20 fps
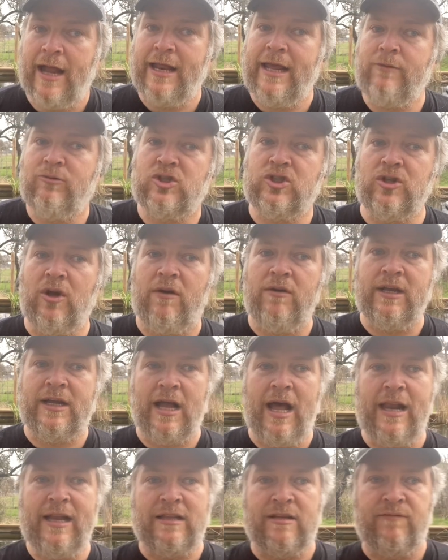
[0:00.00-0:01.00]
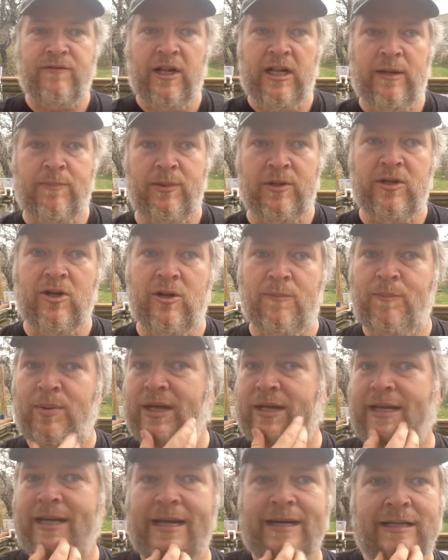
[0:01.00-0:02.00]
he was starting to kind of develop a little
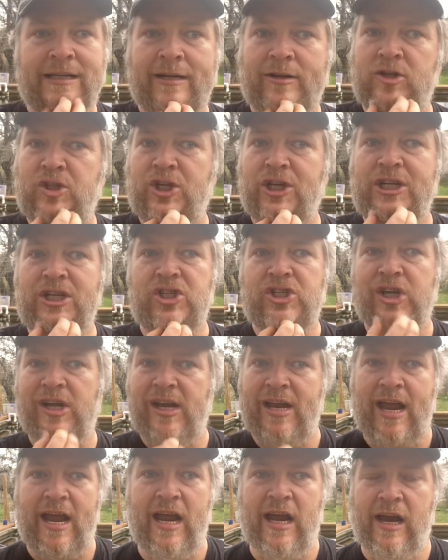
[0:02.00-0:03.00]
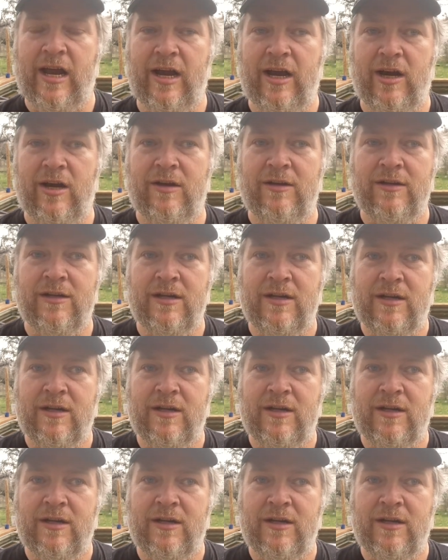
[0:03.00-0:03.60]
bit, getting a little chinny chin hair,